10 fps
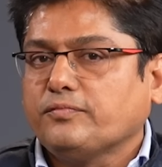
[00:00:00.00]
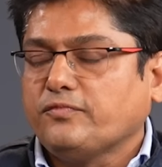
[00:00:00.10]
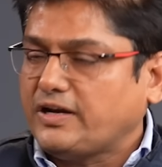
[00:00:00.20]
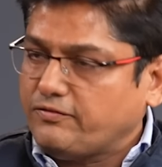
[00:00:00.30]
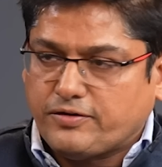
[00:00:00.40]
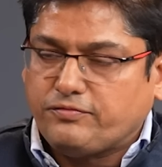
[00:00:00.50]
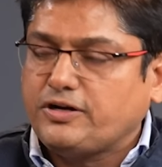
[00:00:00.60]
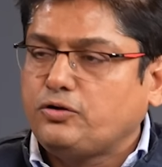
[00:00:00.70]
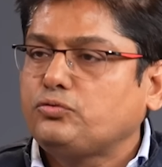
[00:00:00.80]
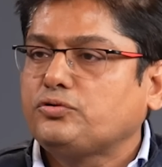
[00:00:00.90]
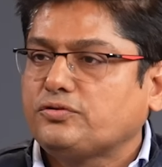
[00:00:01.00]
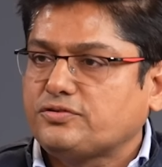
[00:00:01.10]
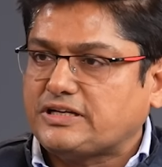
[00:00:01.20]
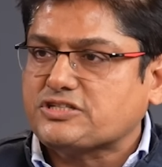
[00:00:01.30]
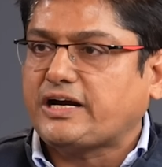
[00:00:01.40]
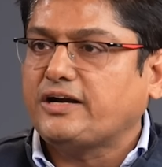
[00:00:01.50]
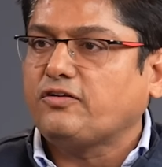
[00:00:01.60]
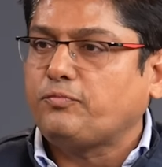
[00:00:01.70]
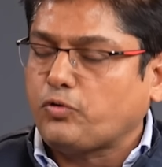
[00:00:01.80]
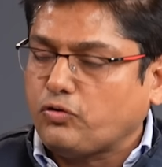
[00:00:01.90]
whenever we do such kind
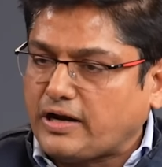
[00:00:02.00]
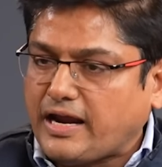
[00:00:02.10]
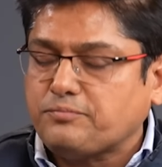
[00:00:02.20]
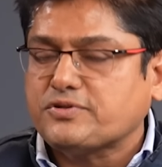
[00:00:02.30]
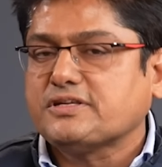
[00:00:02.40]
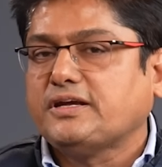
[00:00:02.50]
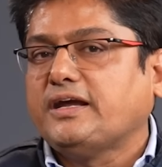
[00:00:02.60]
of programs,